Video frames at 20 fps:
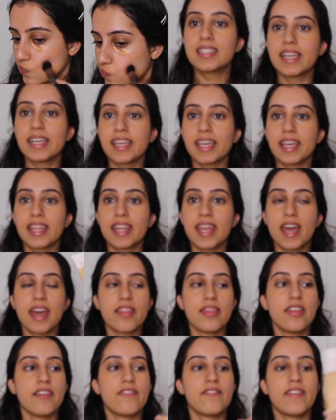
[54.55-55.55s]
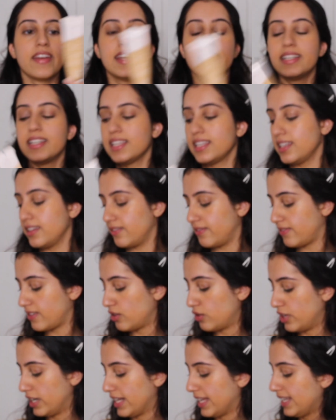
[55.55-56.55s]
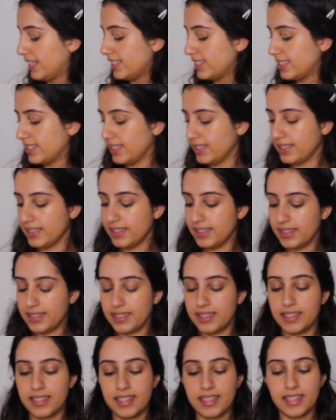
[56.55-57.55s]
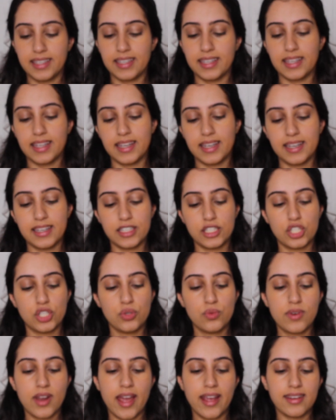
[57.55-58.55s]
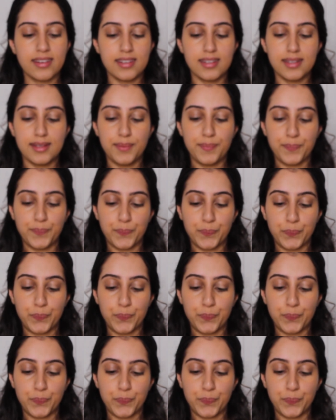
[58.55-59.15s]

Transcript: Taking the Fenty foundation in 290.